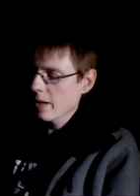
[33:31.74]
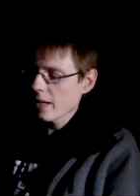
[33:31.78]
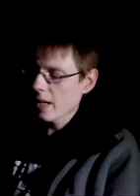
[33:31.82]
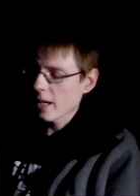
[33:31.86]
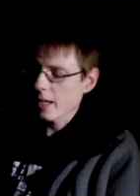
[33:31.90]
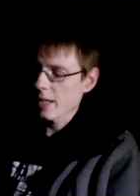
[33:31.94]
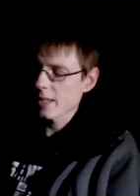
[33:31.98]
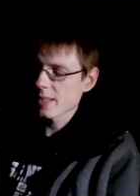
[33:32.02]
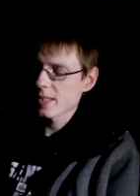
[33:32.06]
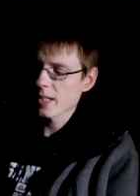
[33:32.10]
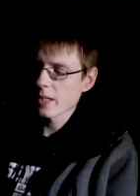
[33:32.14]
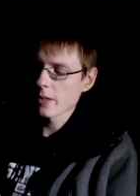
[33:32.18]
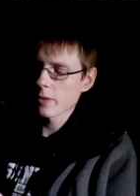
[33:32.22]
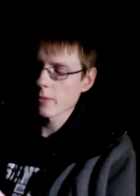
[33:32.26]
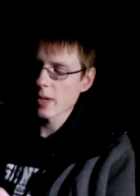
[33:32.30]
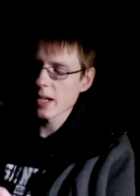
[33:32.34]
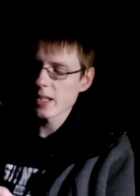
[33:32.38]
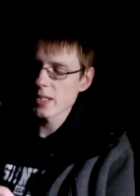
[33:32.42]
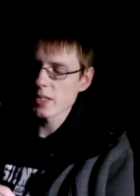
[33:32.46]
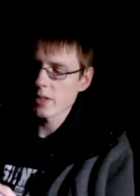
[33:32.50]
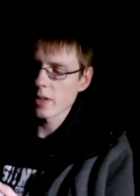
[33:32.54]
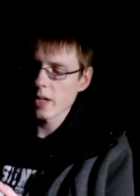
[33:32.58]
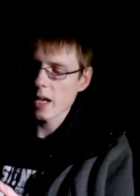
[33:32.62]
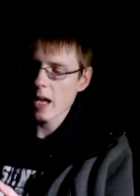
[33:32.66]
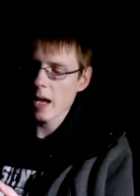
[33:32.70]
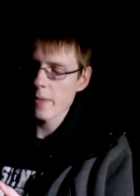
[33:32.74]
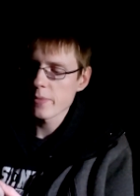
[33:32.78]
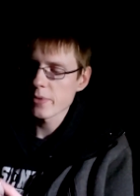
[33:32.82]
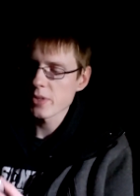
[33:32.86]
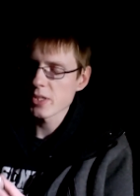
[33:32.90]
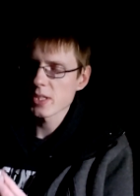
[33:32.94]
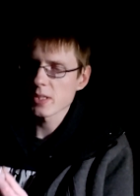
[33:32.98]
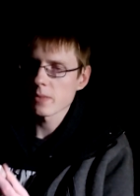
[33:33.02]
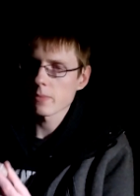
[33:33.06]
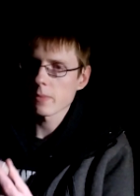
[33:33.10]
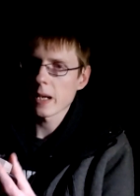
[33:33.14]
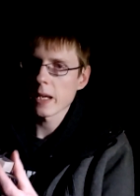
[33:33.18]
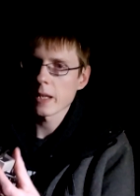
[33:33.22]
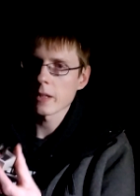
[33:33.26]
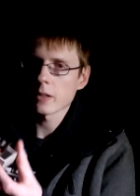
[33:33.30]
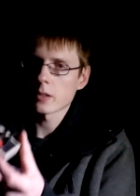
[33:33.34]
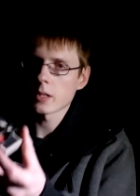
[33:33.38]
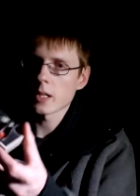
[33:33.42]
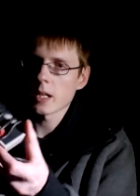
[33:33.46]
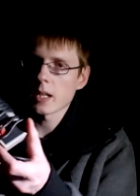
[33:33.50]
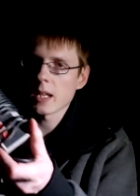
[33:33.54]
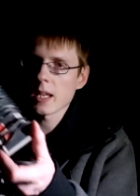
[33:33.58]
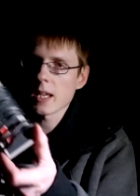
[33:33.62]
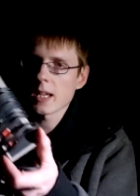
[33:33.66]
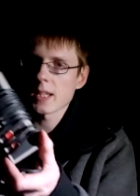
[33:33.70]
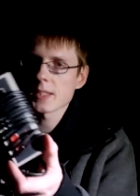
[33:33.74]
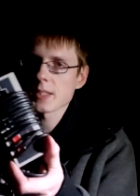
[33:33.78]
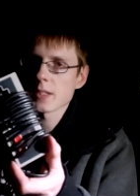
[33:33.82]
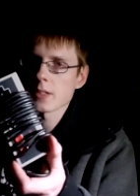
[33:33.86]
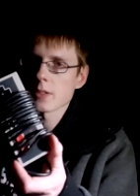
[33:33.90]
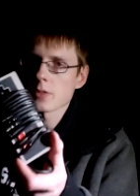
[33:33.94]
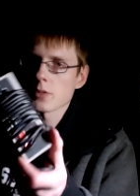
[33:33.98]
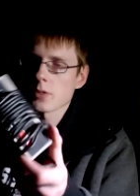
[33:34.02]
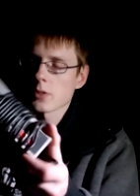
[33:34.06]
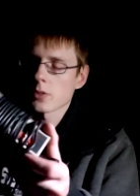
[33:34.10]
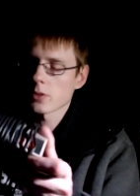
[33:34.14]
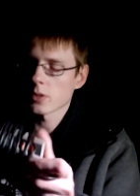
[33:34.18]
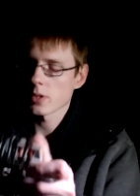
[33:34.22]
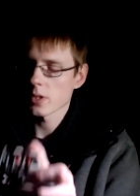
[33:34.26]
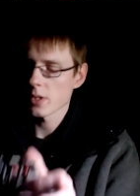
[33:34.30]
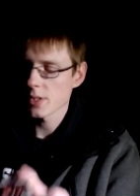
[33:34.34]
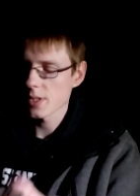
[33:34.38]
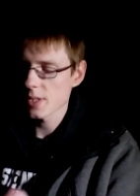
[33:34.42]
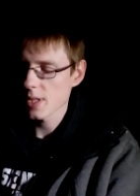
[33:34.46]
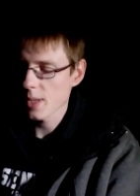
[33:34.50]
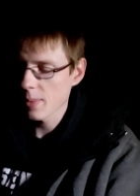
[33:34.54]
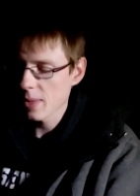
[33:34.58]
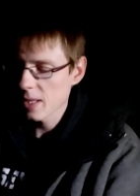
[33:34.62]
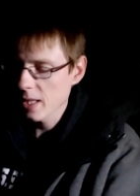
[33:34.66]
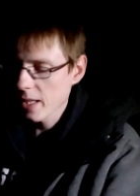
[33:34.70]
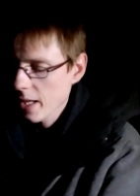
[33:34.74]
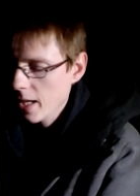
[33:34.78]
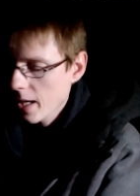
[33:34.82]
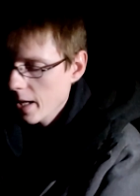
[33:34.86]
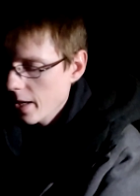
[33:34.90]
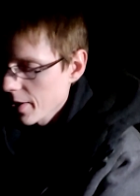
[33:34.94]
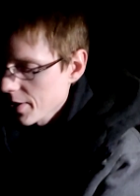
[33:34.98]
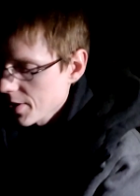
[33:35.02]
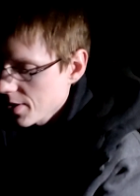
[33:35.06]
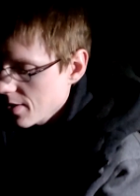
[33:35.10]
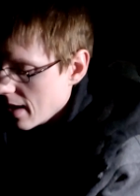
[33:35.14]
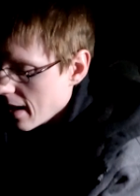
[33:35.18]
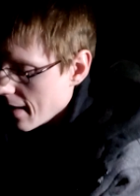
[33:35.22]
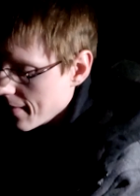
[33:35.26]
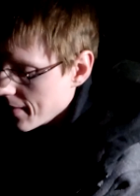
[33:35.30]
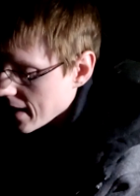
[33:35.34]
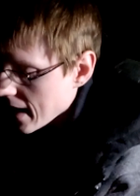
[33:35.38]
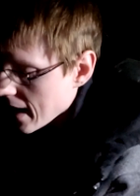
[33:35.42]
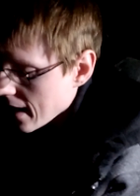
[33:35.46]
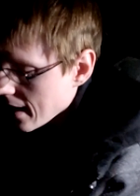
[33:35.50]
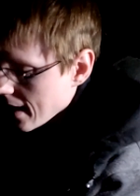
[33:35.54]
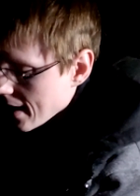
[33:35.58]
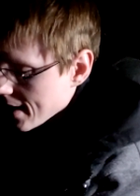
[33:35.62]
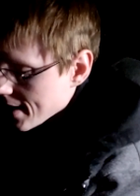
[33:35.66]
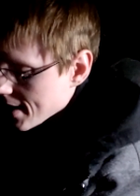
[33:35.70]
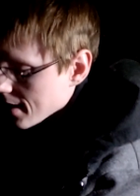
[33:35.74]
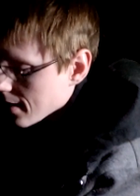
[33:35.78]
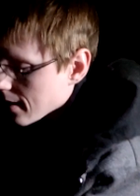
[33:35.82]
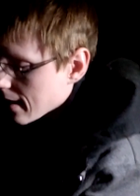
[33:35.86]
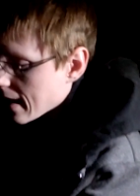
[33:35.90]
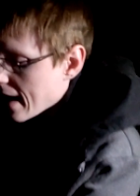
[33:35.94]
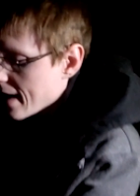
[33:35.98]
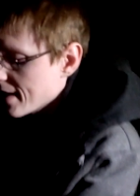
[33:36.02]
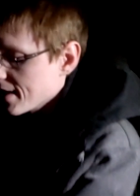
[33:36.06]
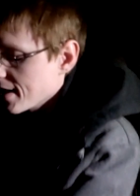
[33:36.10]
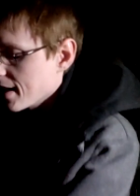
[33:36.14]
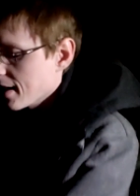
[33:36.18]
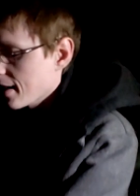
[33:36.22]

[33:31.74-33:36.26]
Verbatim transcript: it, because otherwise all I have is just the regular NES controllers. I mean, like I also have the NES Classic